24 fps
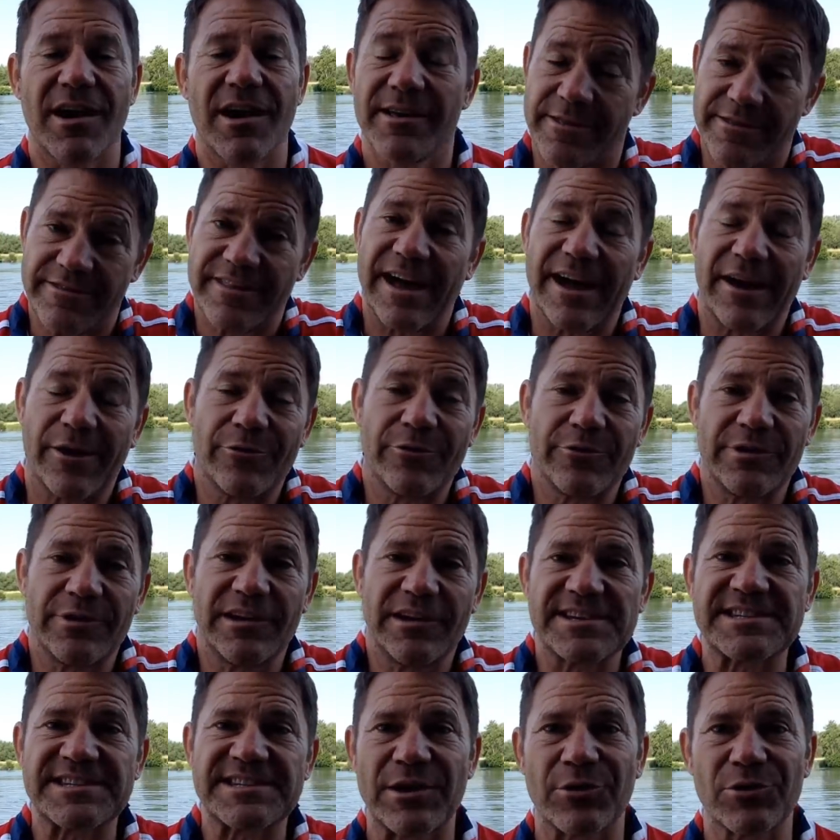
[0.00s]
Either that, or he
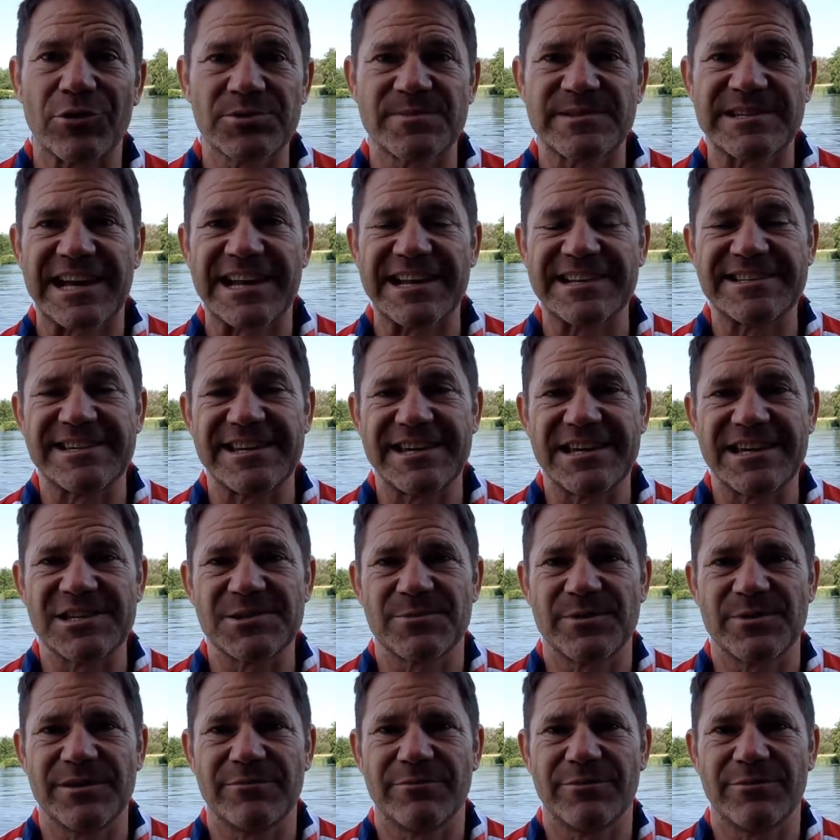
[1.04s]
likes the hospitality, because
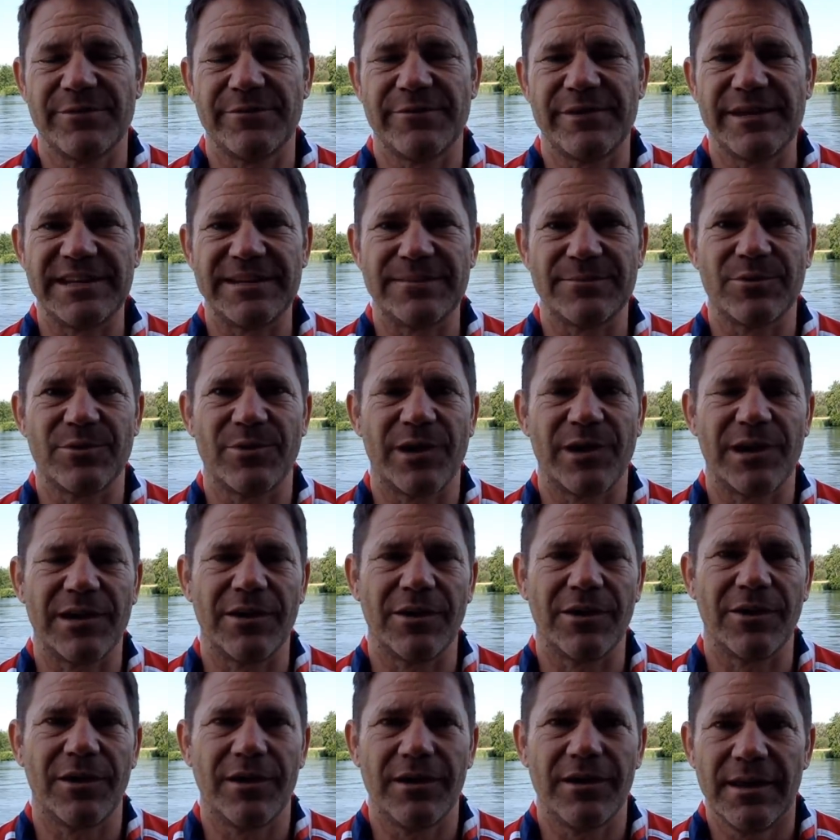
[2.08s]
we feed him quite a
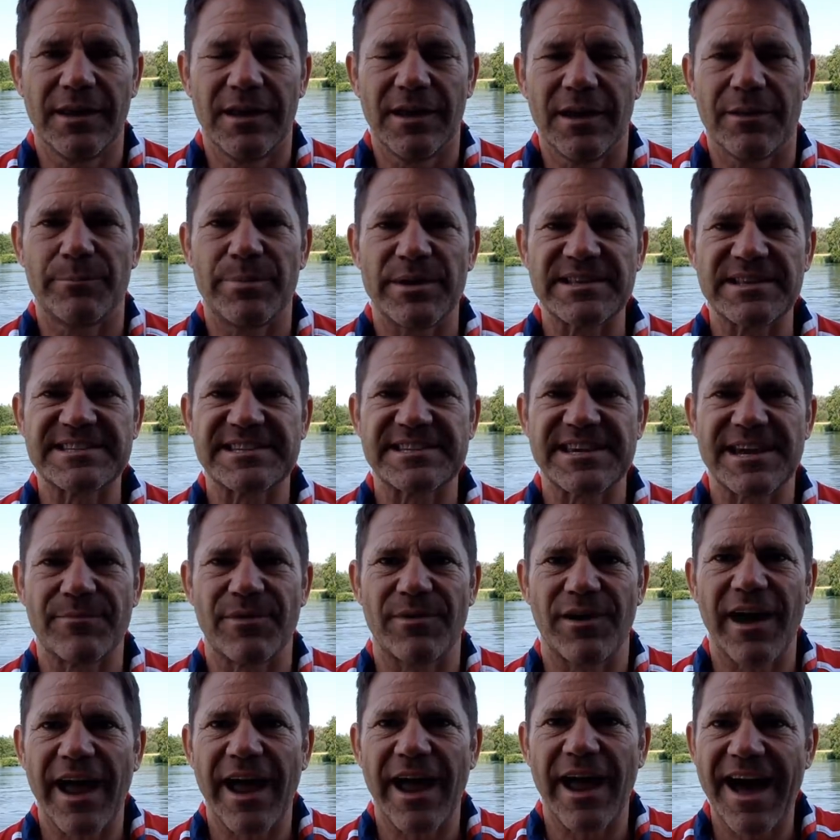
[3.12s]
lot. But
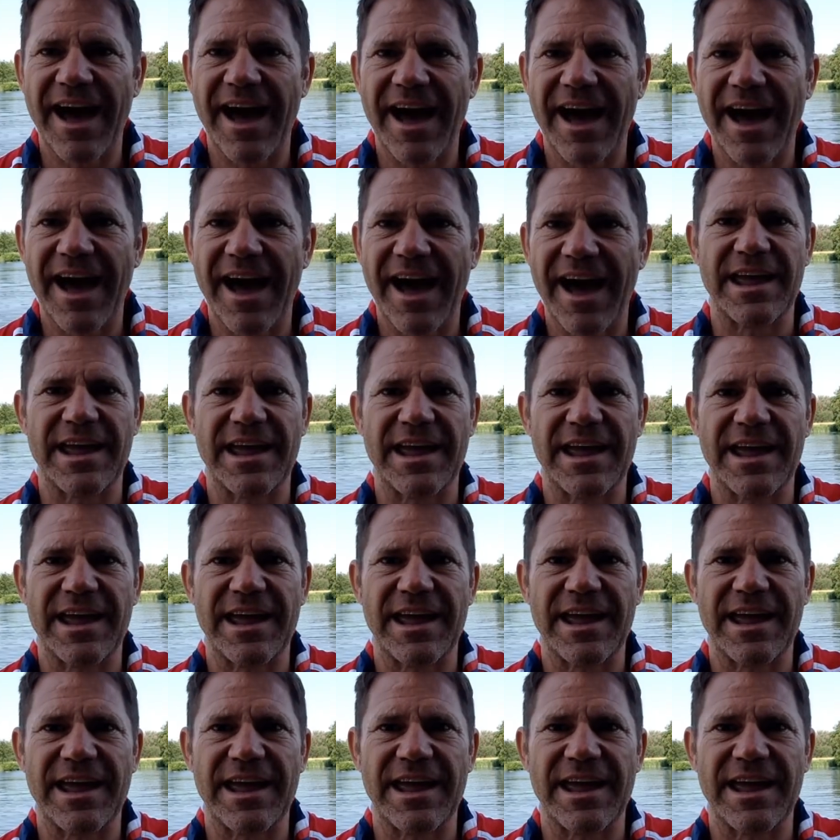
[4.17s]
I have a
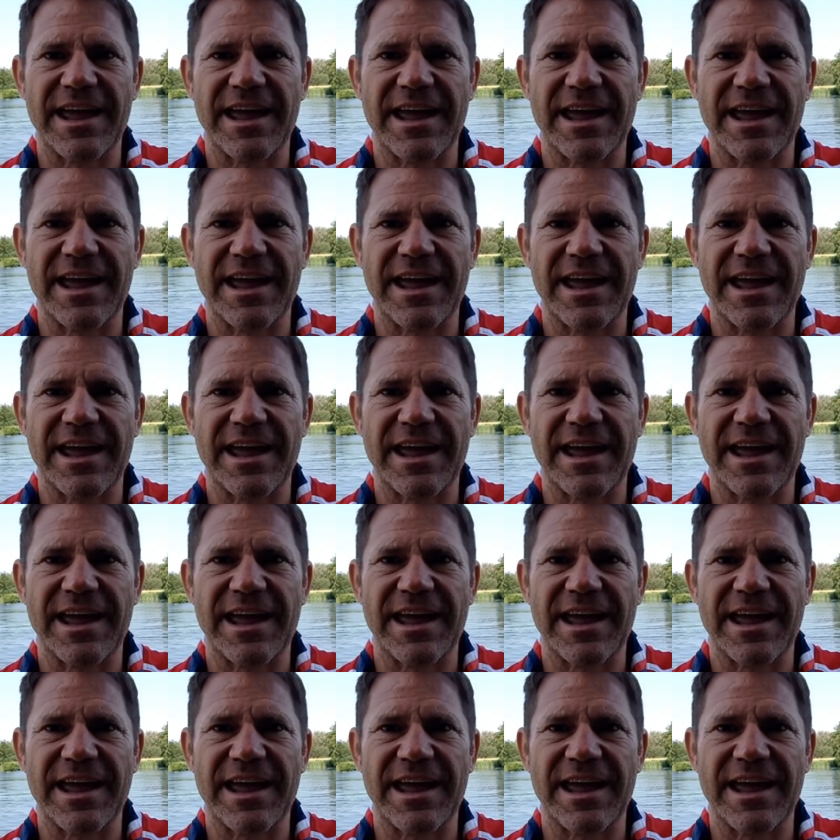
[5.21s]
ring number from his
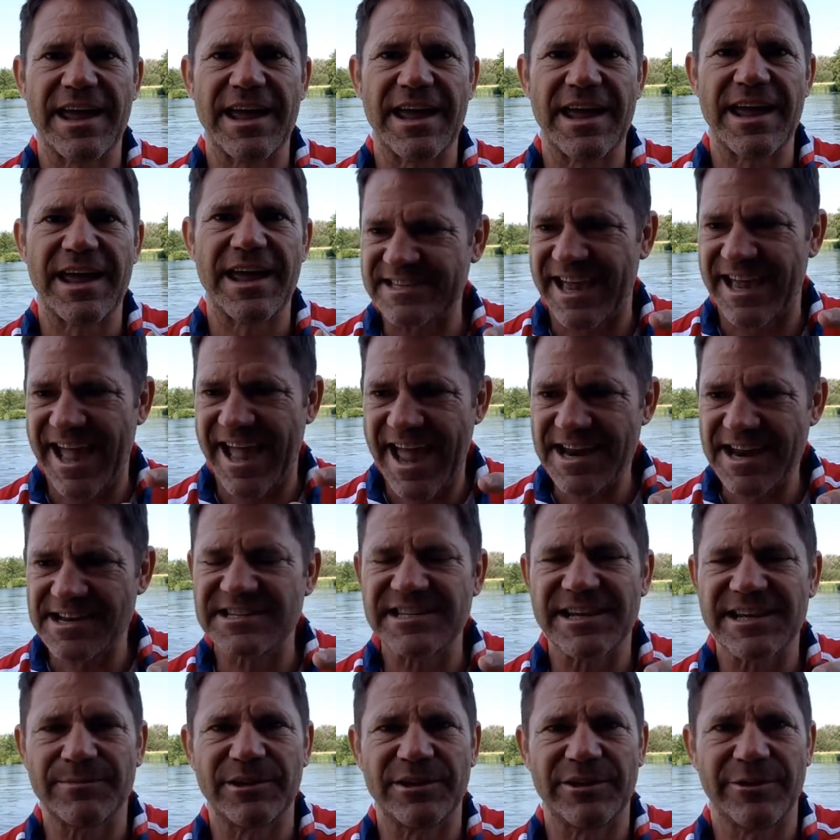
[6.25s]
leg. It is
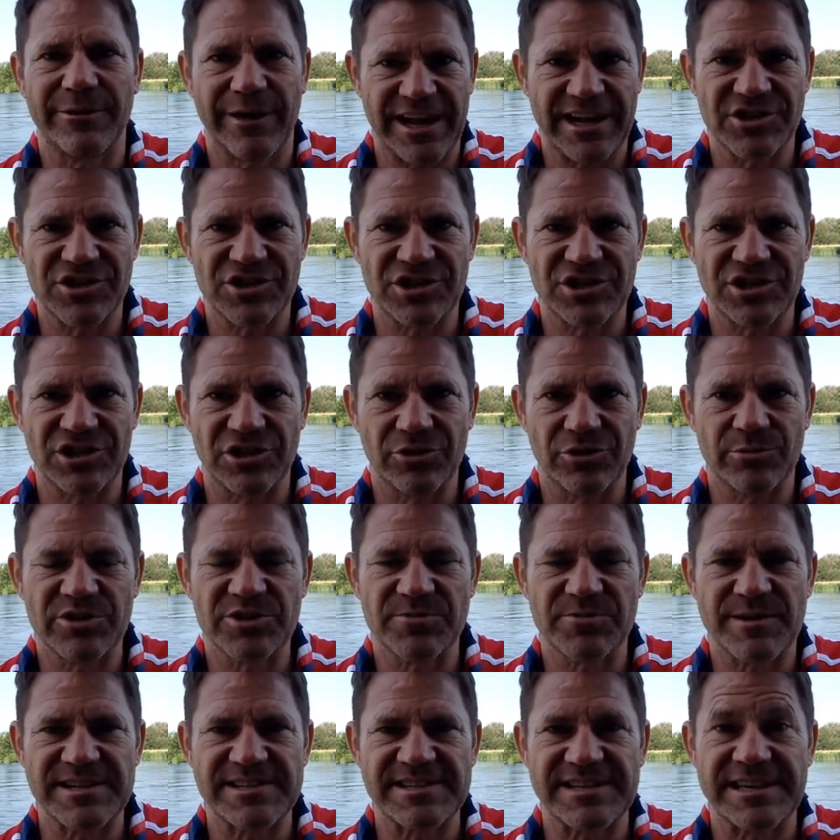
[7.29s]
NWHU,
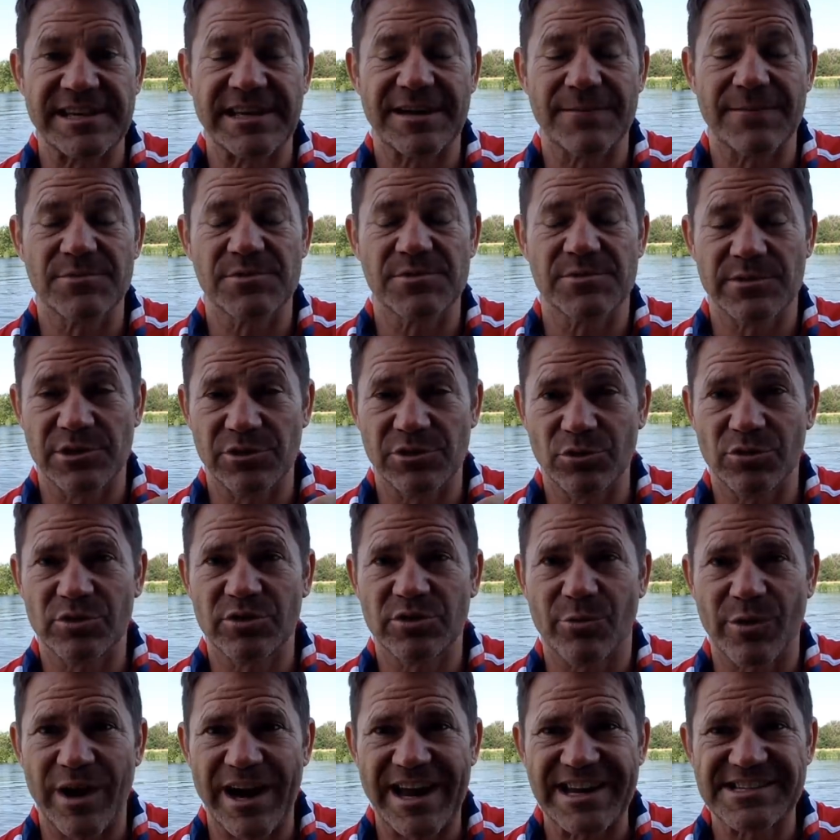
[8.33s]
which means that he comes from the
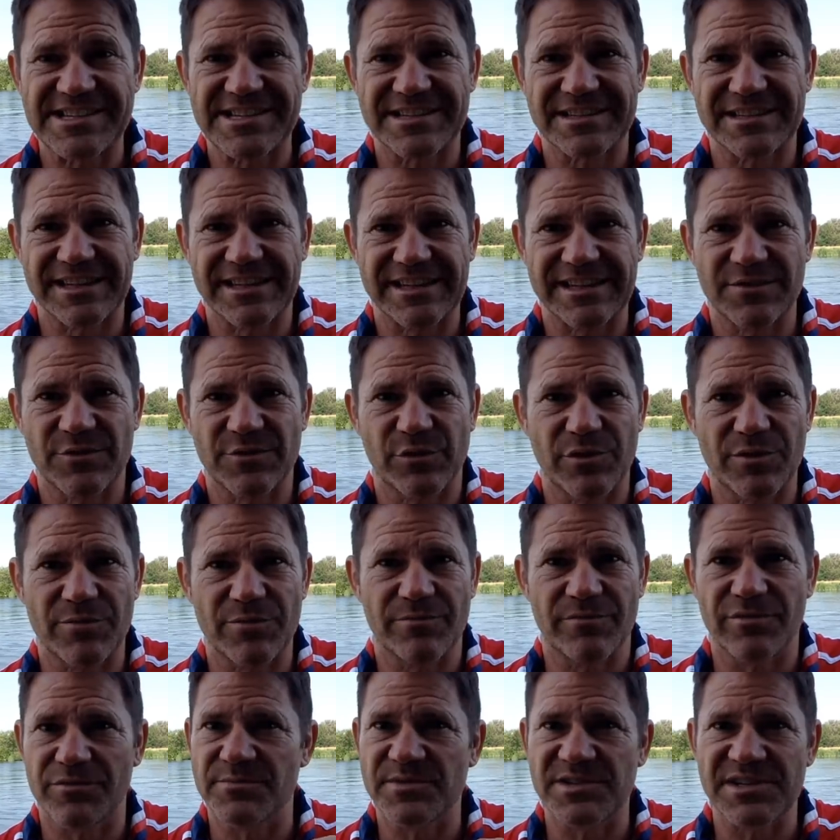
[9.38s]
northwest. He's
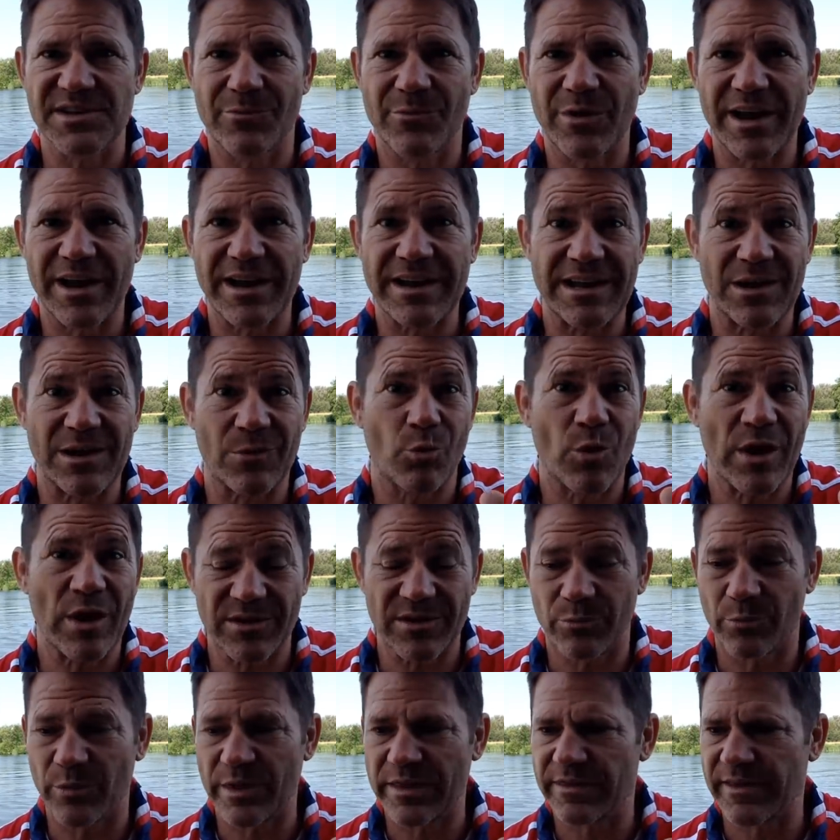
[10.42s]
from somewhere near
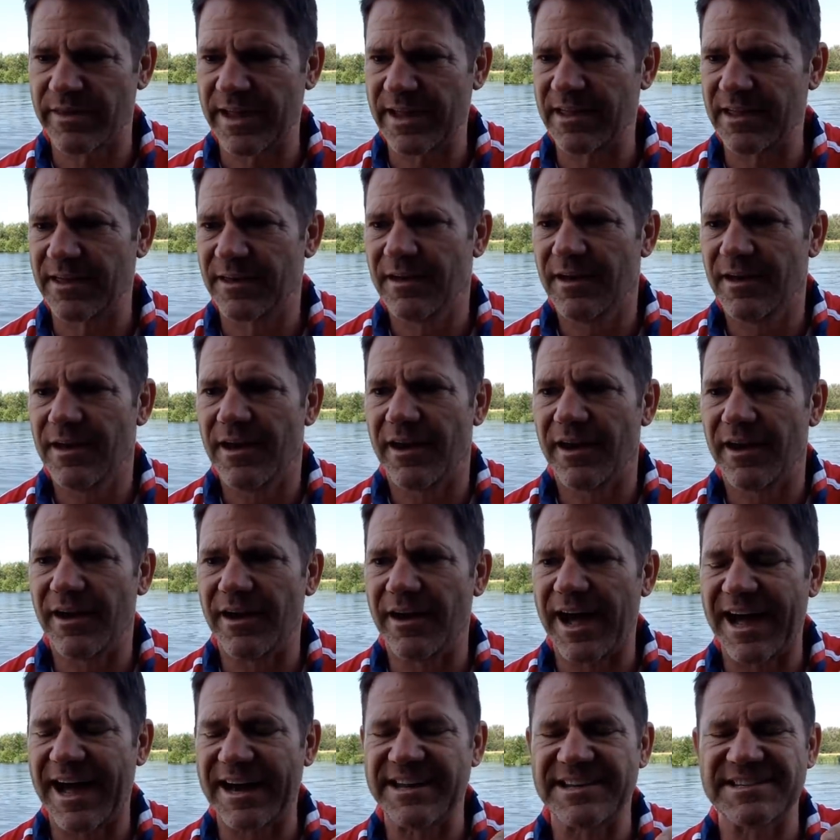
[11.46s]
Wigan, we think.
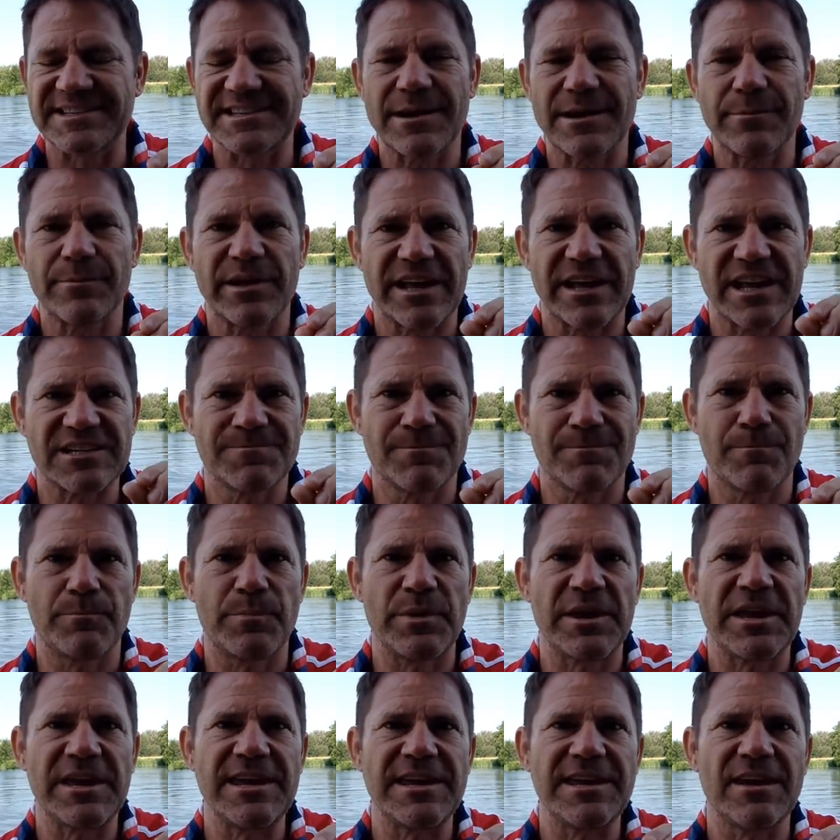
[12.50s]
And his number is
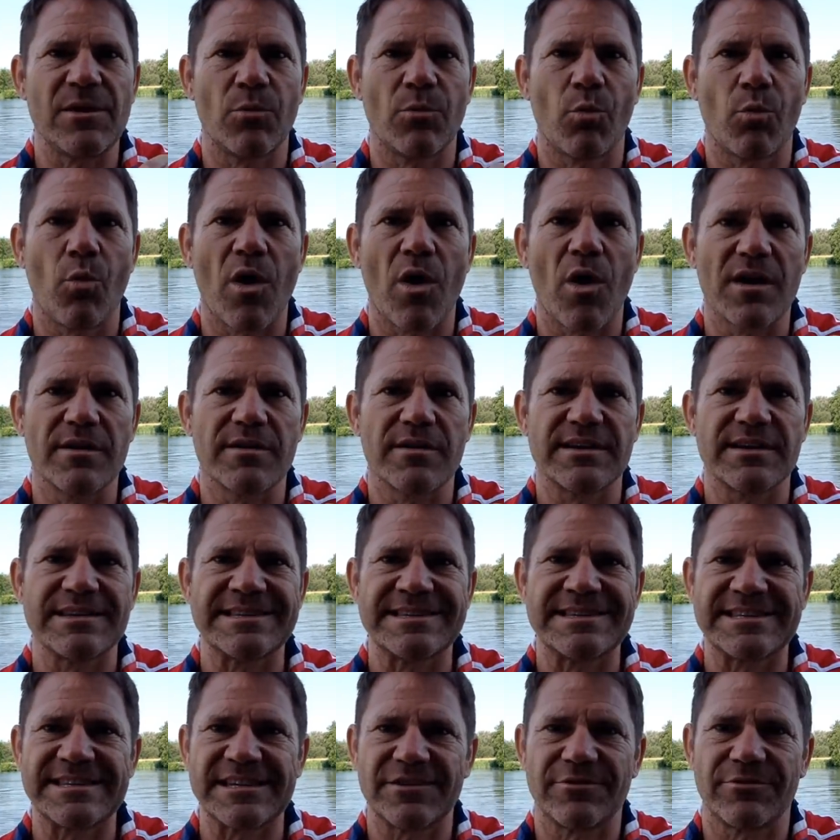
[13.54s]

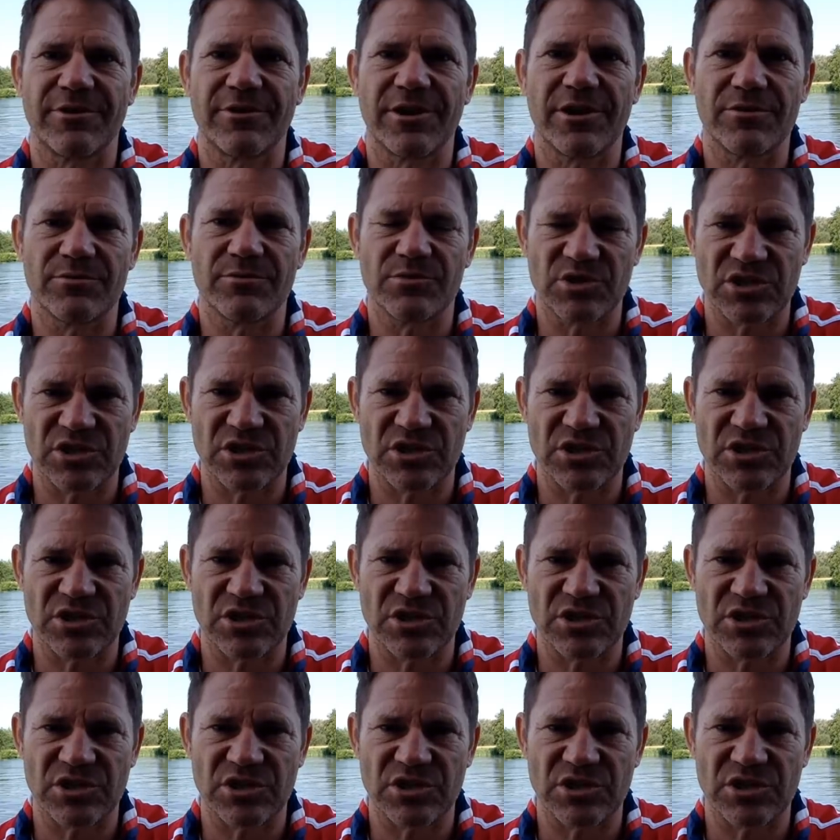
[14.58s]
B1020.